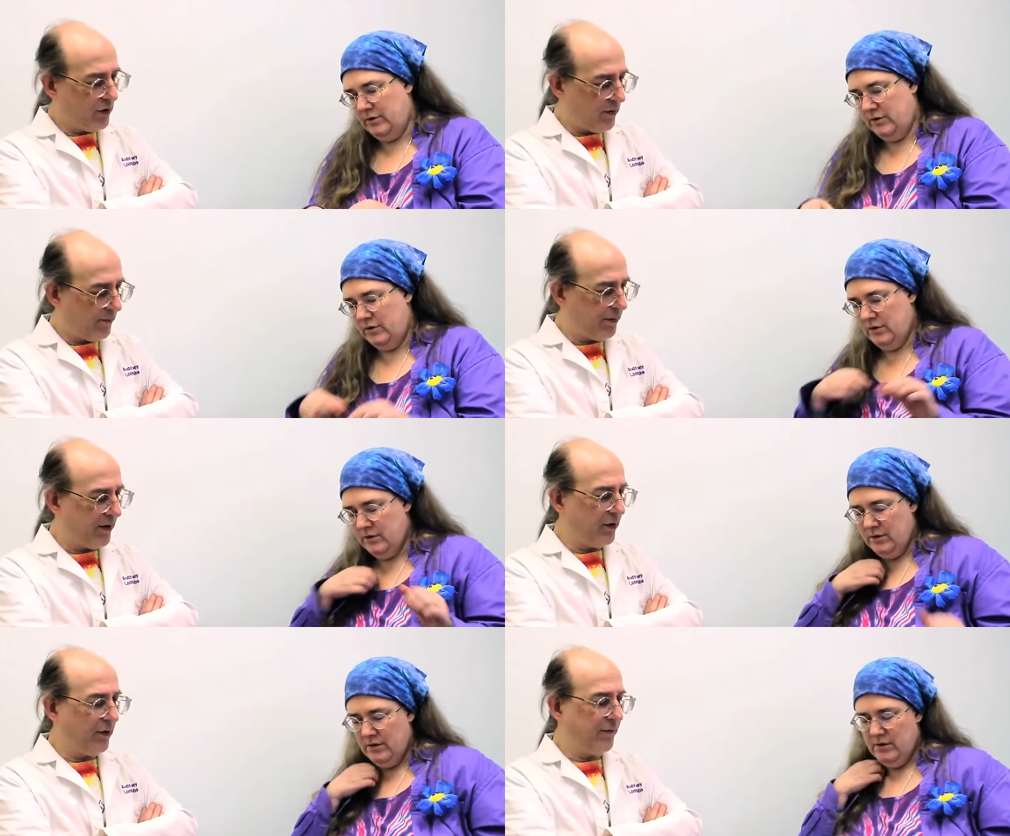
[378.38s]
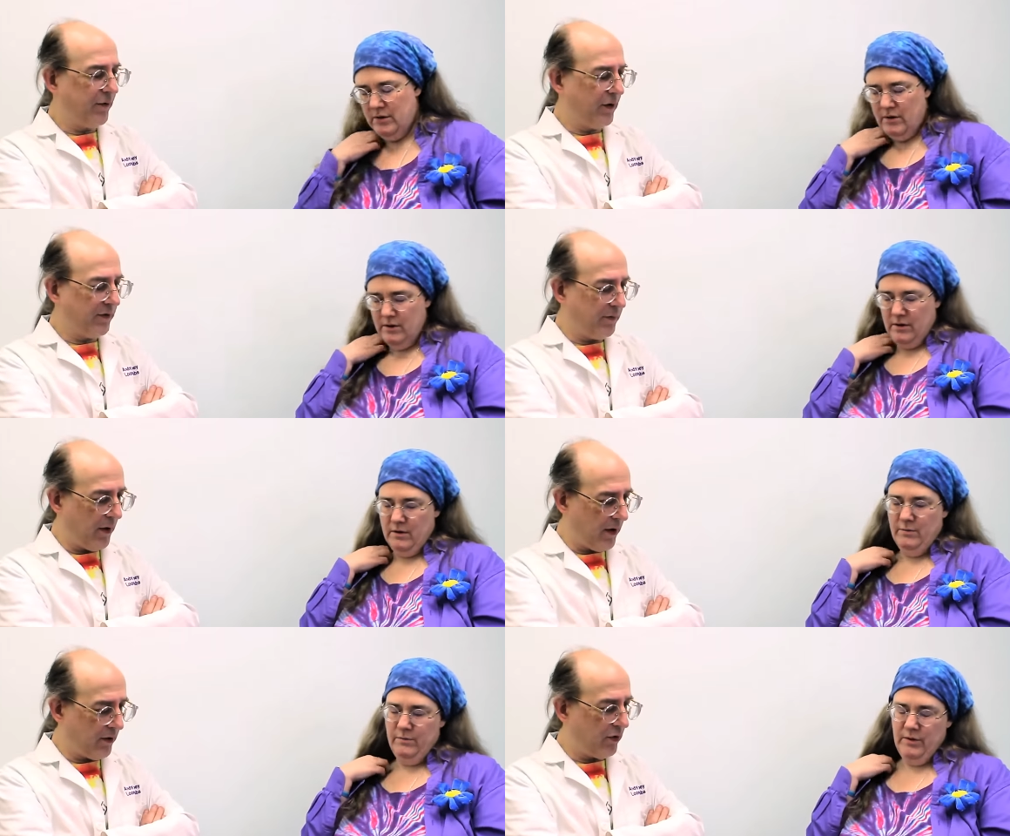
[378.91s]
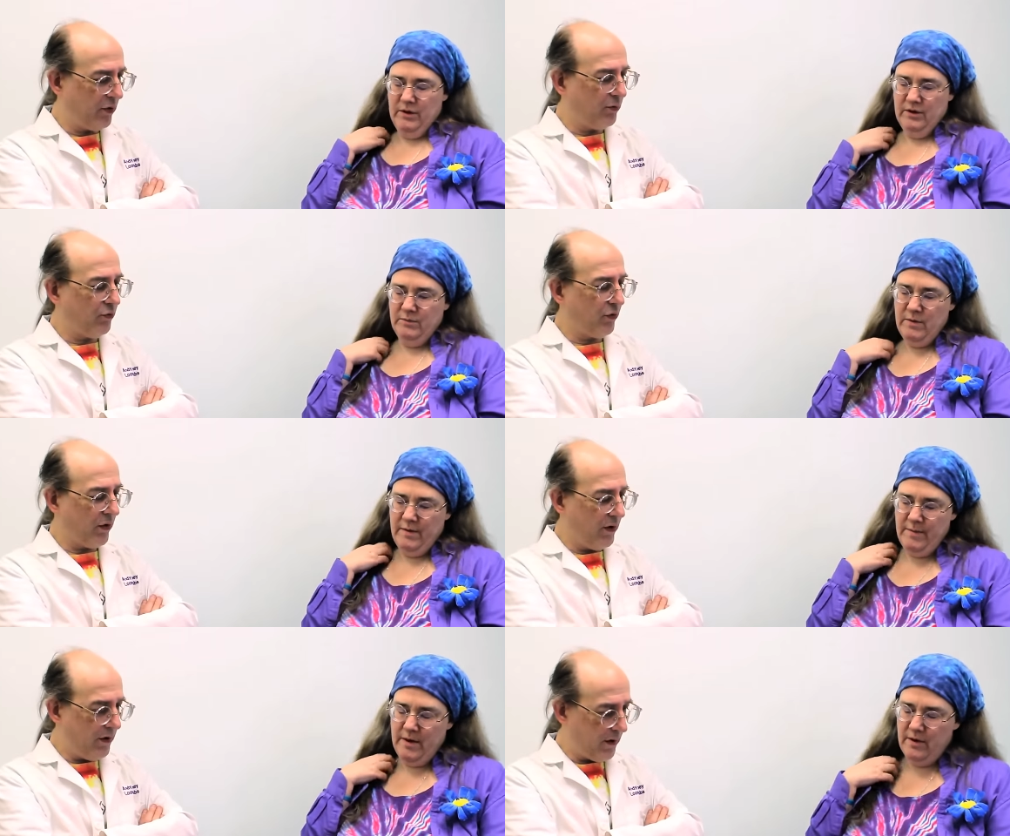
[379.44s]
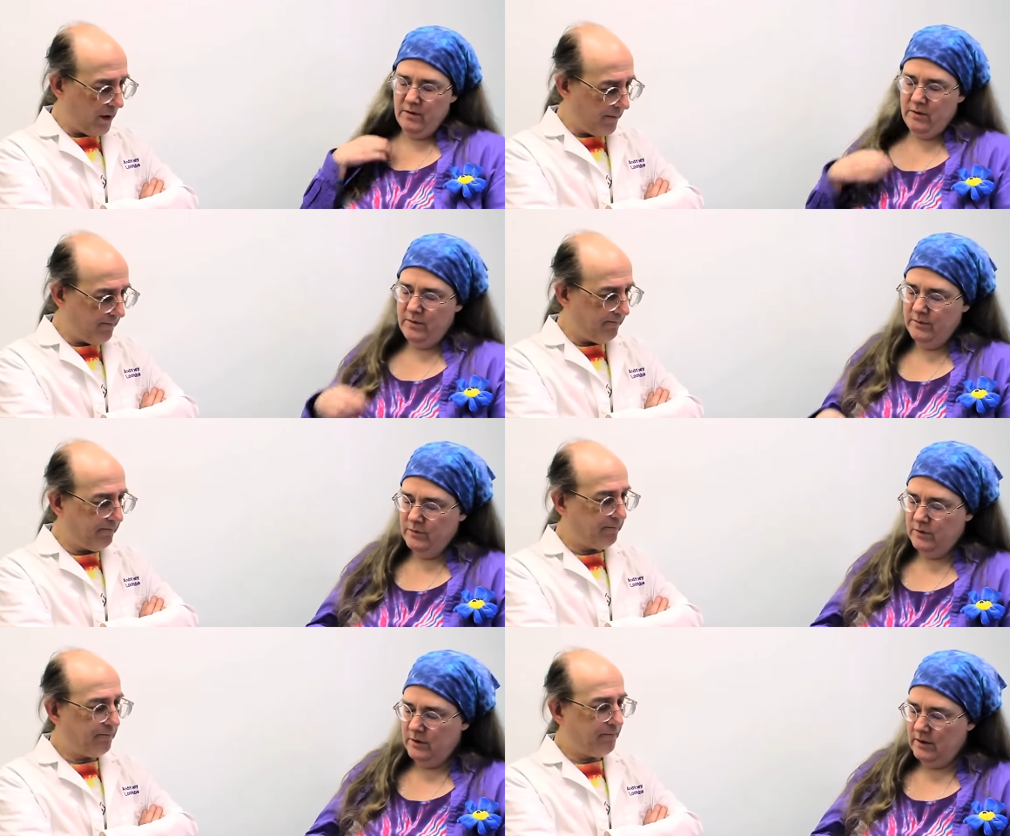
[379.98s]
Speaker 1: you complete your first monochrome trait. Yep.
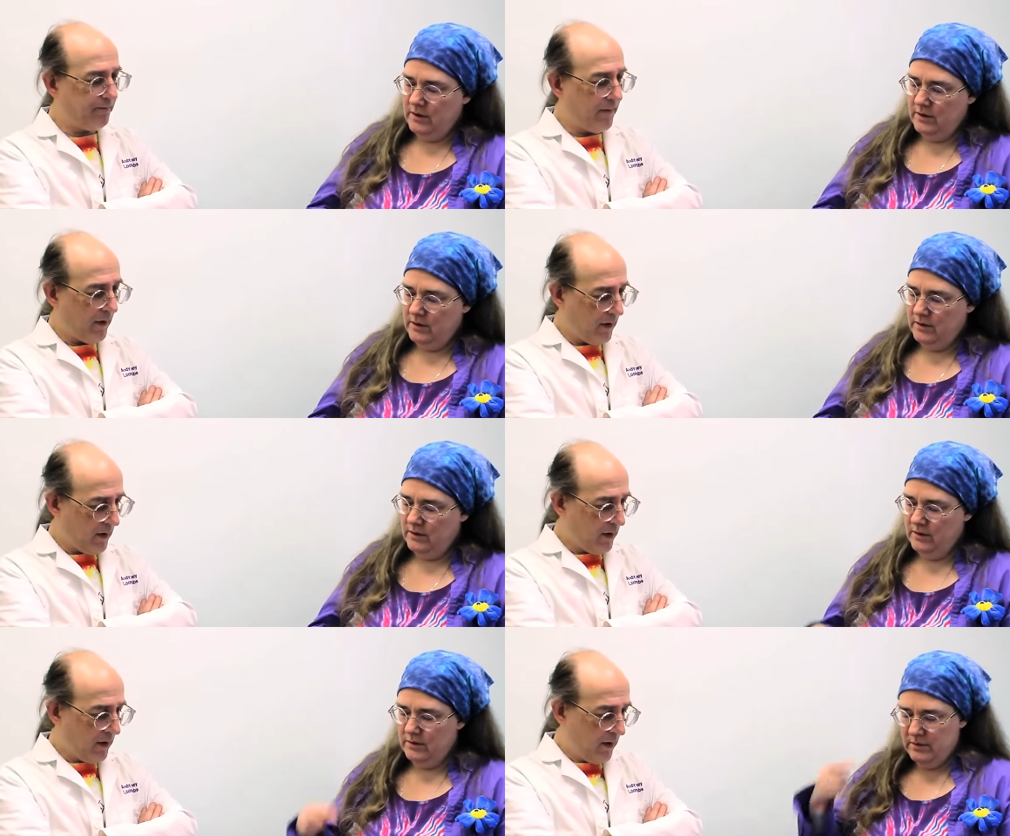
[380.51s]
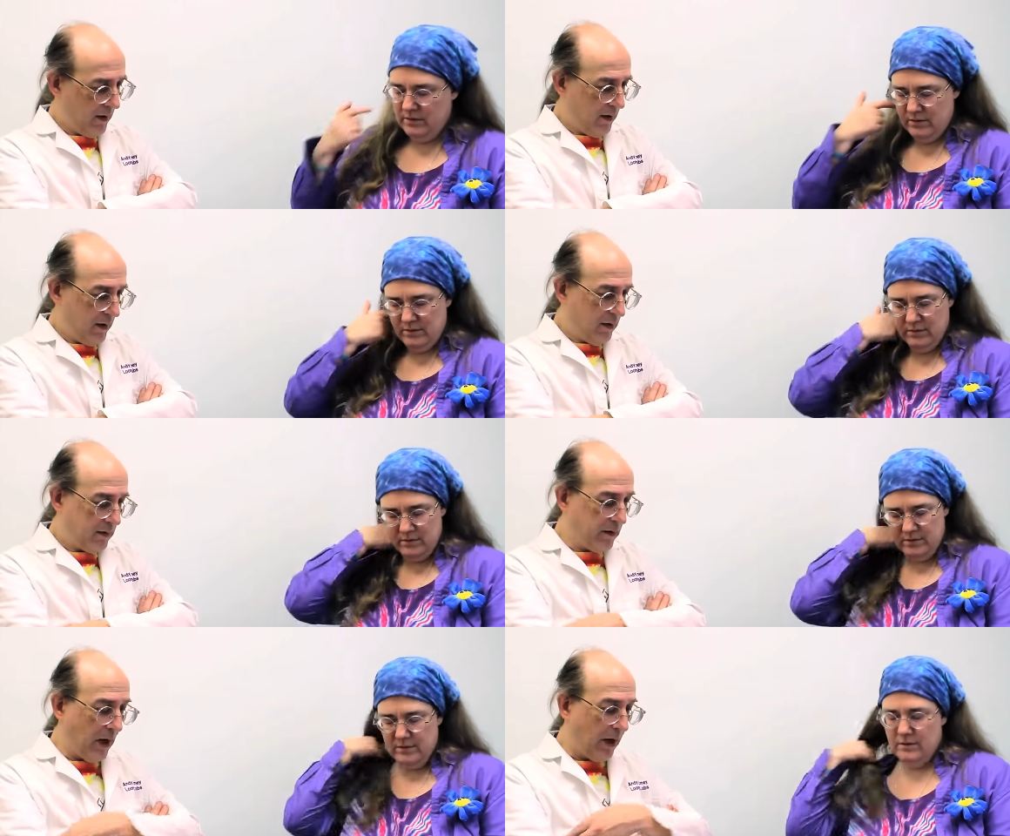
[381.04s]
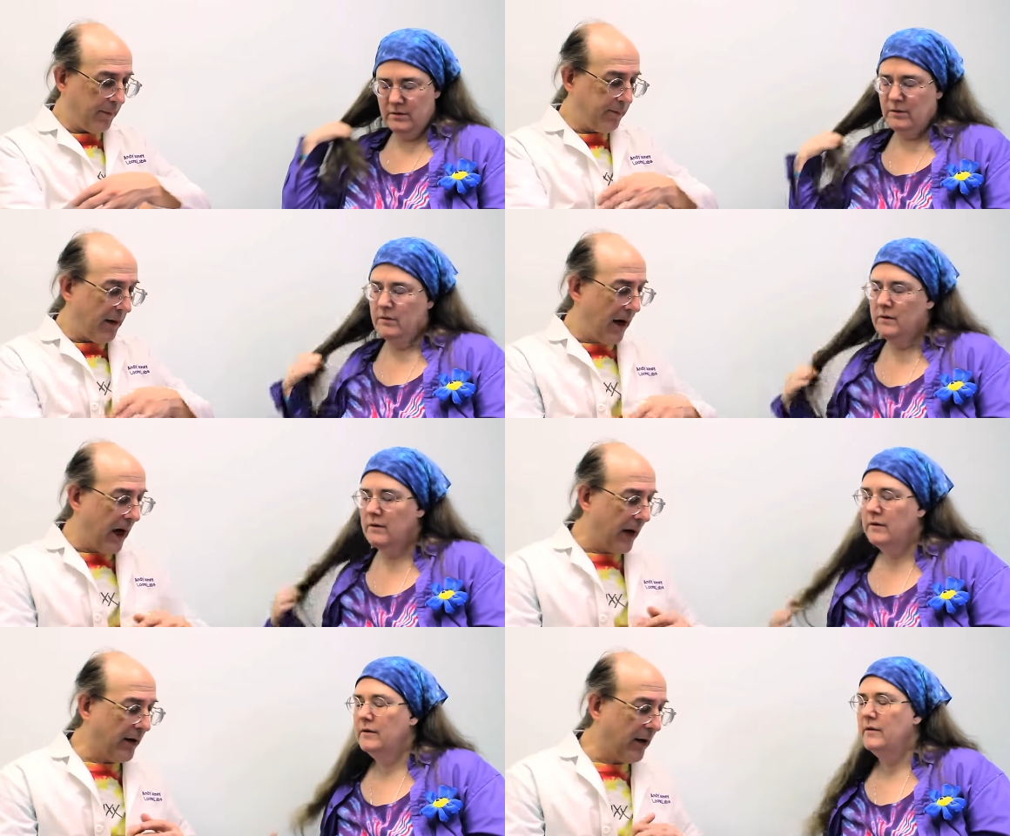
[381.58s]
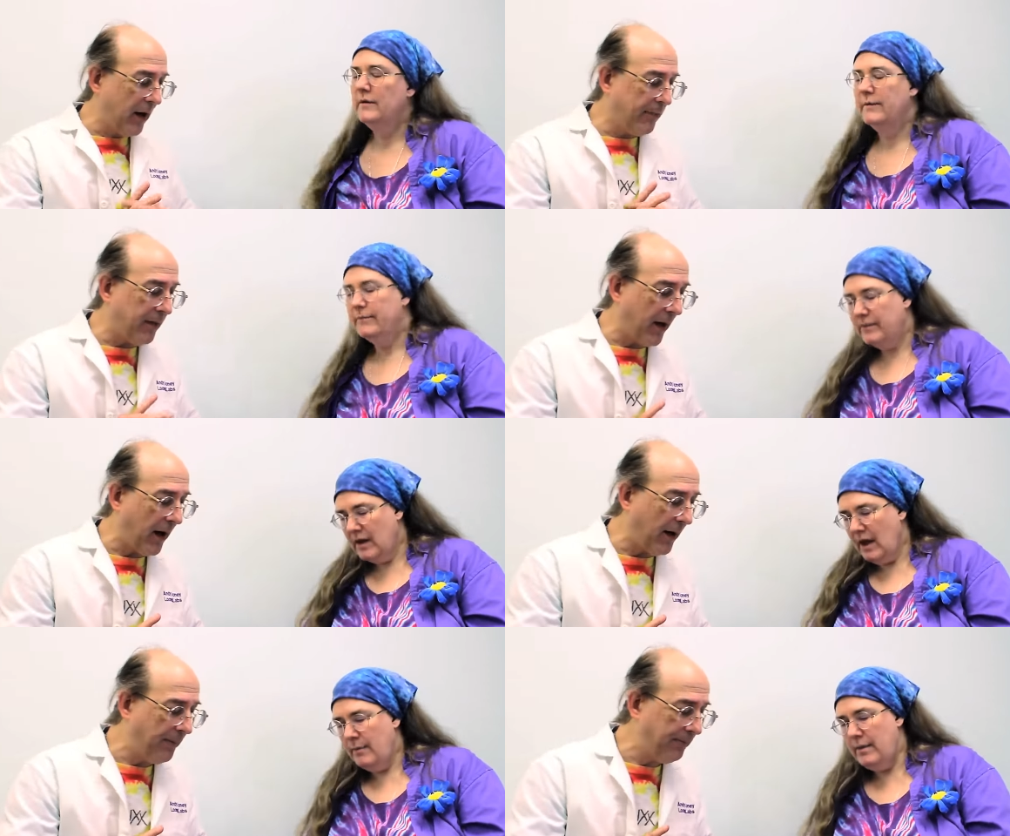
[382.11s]
Not bad, not
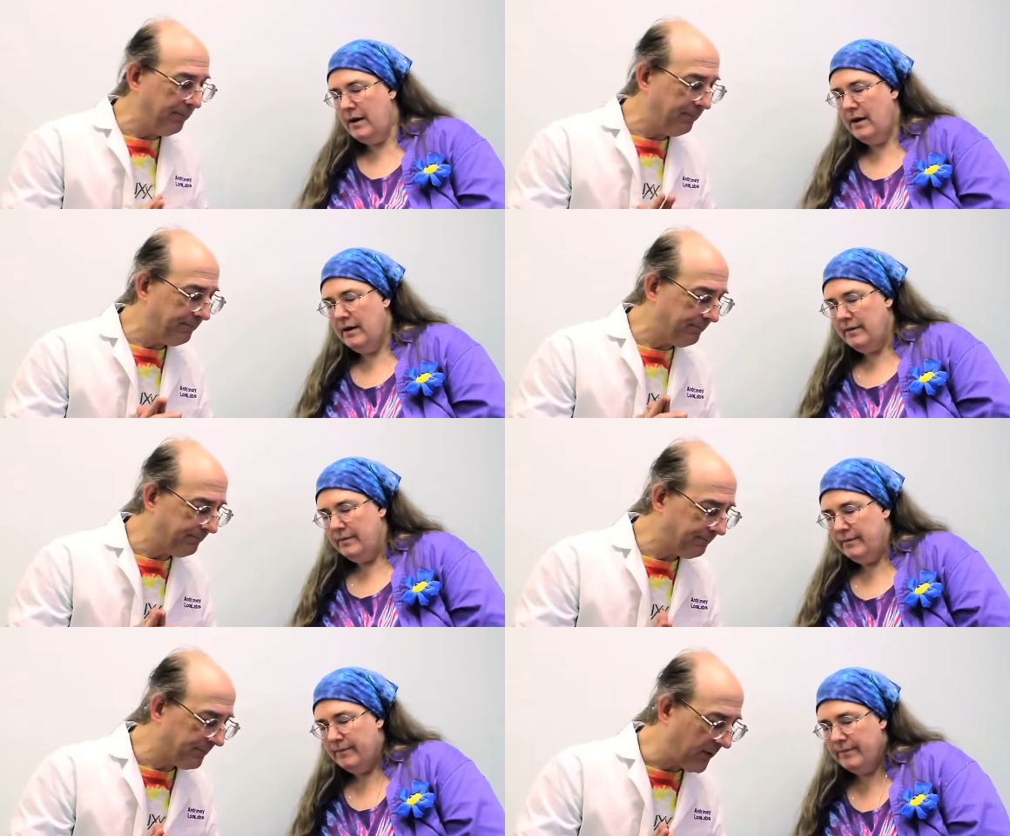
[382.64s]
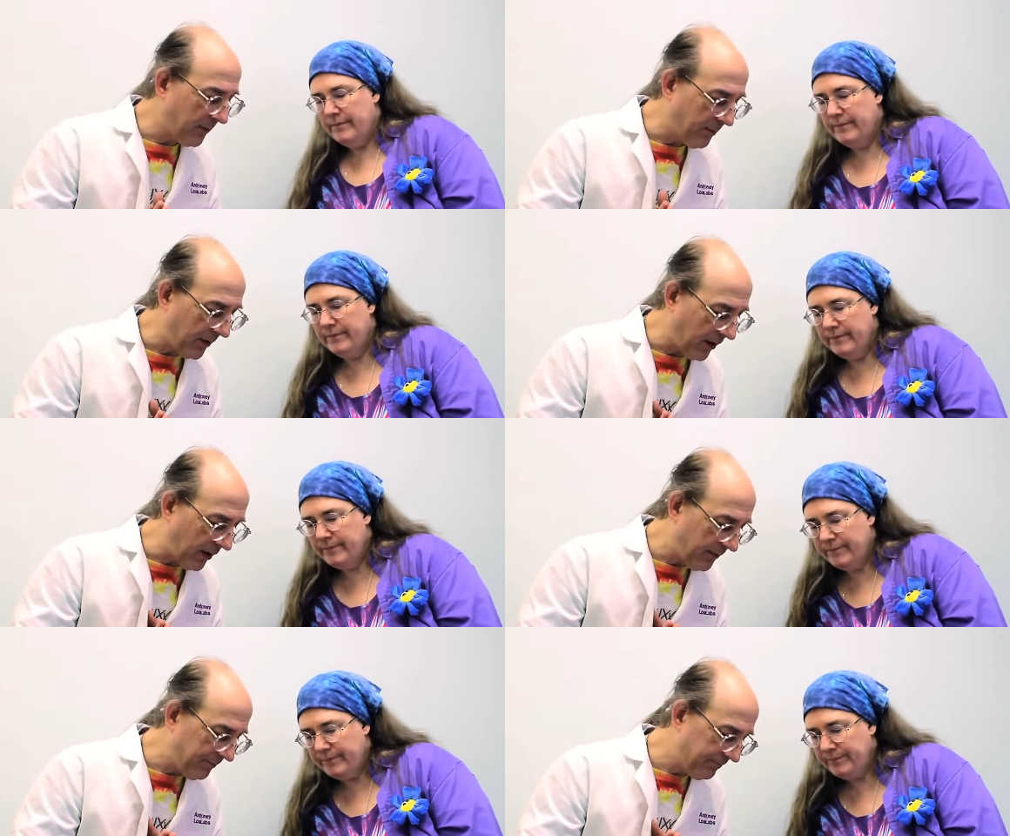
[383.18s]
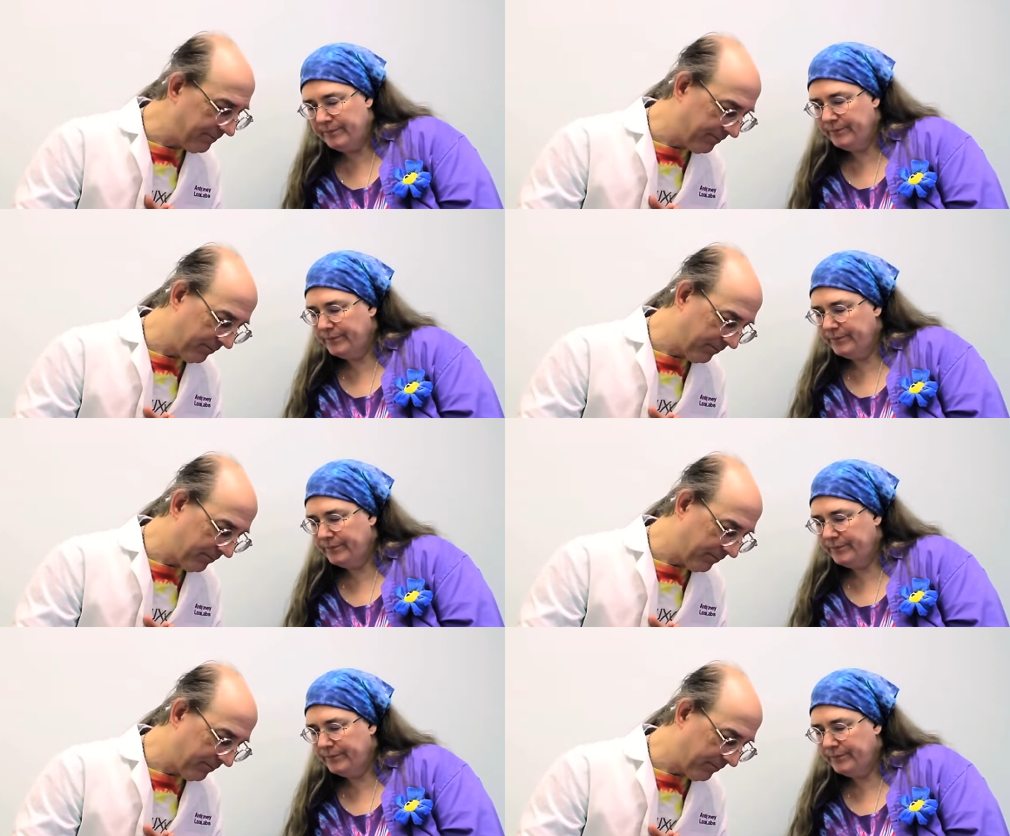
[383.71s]
bad. Not bad. Not bad.